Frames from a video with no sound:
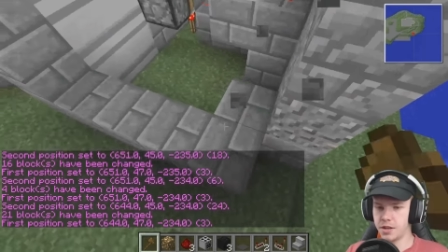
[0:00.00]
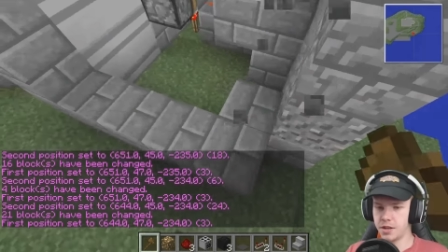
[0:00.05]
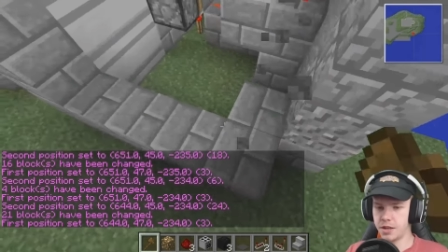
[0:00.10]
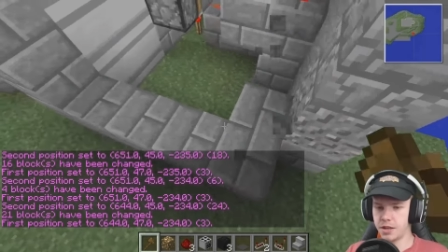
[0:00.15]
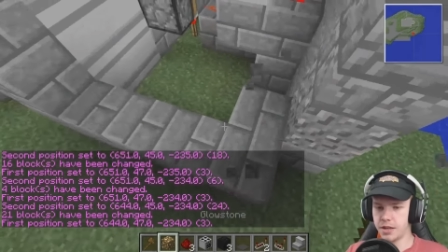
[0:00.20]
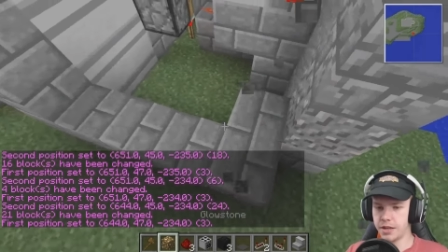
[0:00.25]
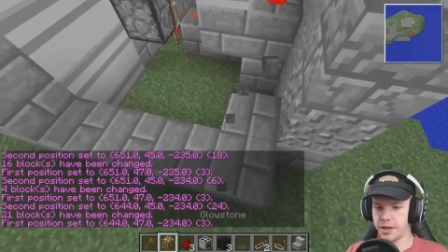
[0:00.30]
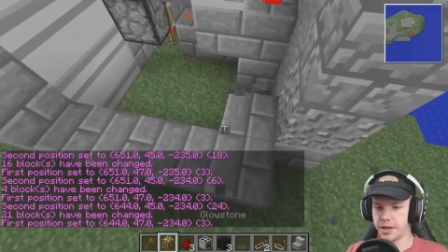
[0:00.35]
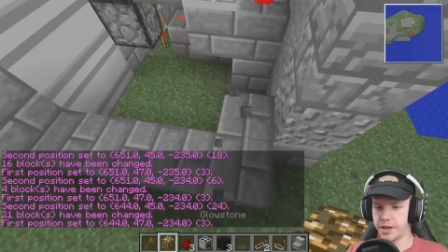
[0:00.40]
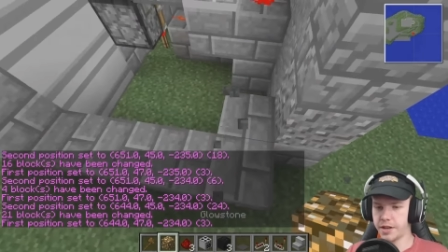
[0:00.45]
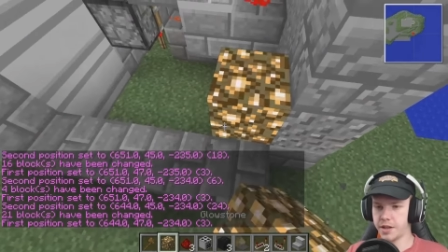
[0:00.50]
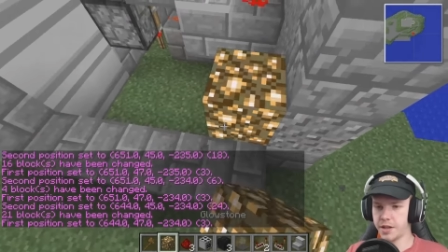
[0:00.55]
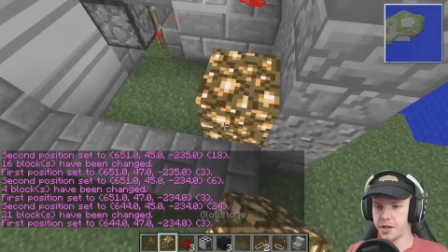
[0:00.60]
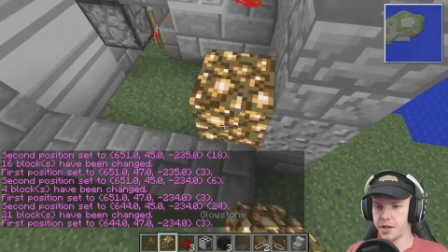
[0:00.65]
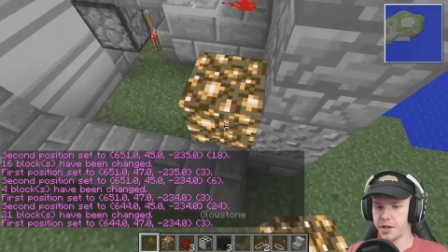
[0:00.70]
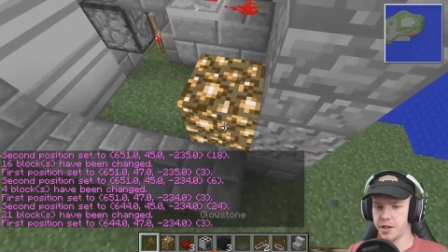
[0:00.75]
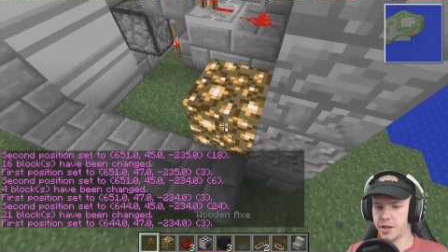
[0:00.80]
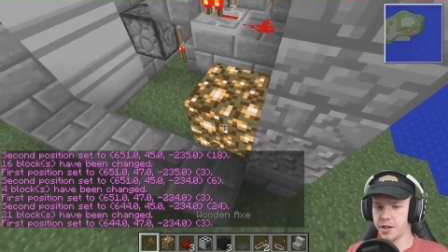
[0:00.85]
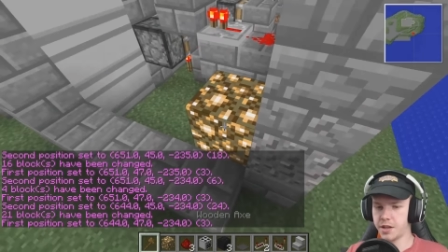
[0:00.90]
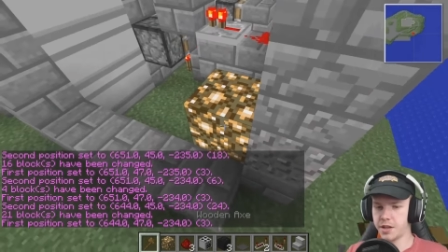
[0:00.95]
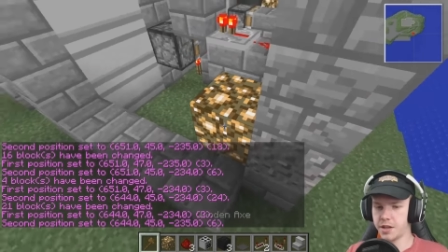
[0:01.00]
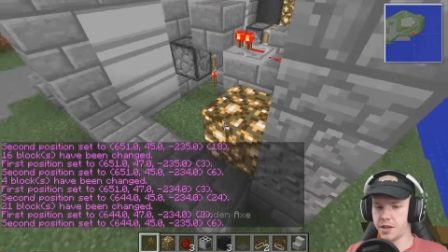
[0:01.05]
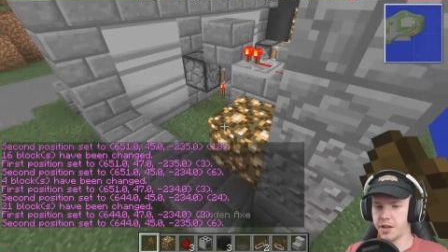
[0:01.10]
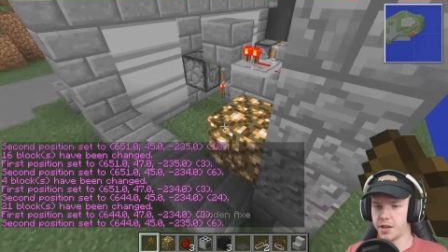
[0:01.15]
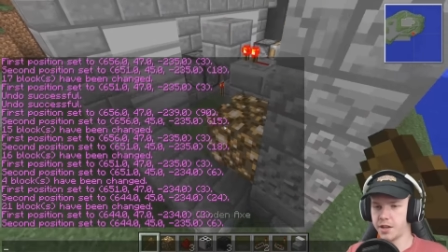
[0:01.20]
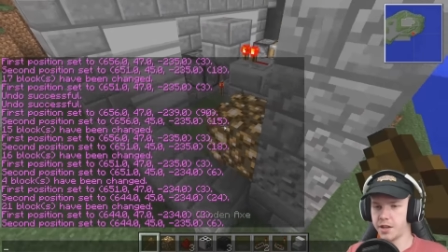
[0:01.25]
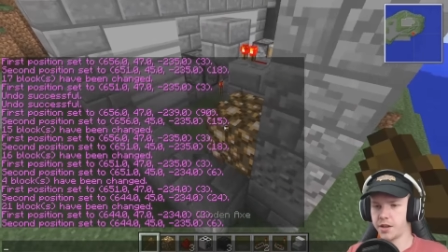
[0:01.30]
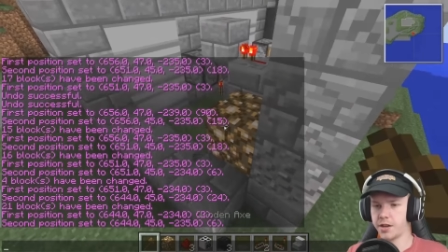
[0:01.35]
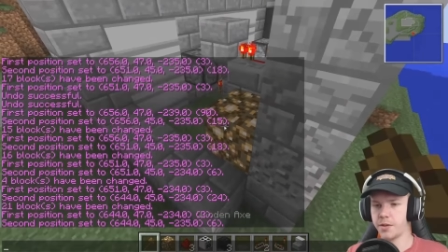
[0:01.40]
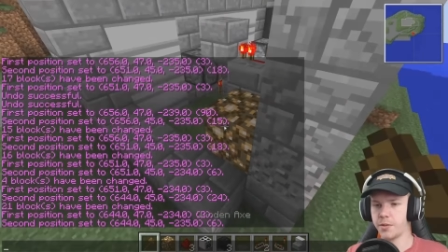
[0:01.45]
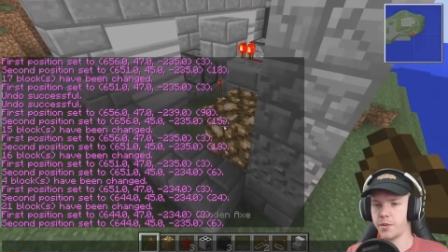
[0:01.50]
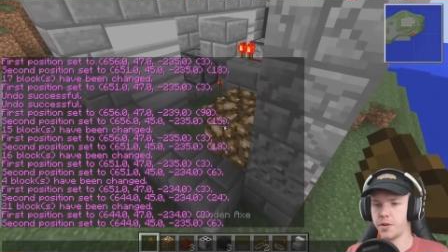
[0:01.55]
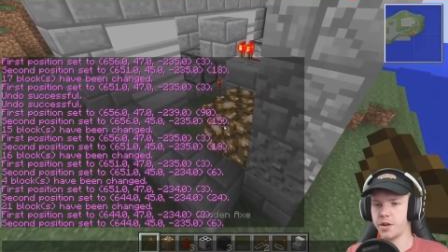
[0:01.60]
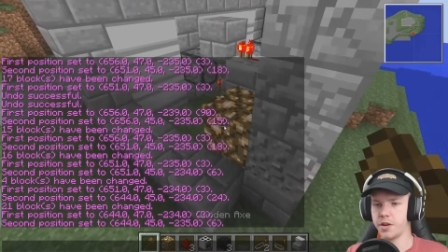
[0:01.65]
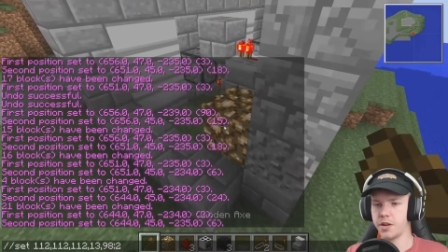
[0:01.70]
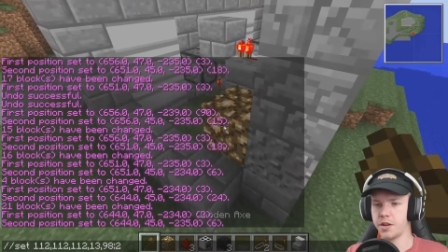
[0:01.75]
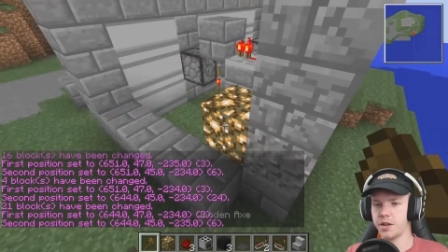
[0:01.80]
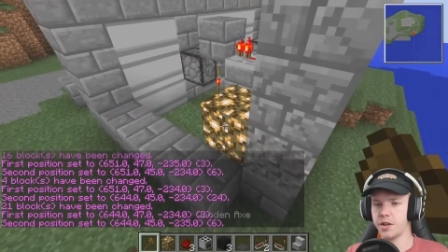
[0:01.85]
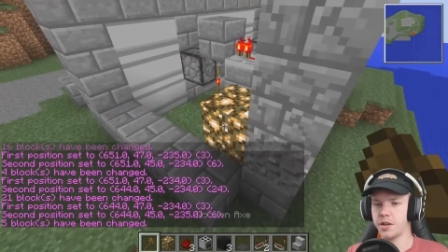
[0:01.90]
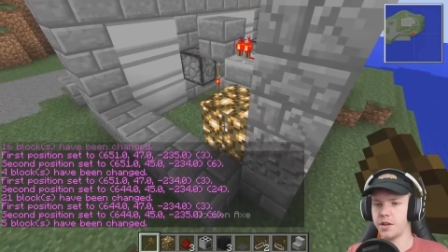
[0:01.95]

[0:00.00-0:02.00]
like that one.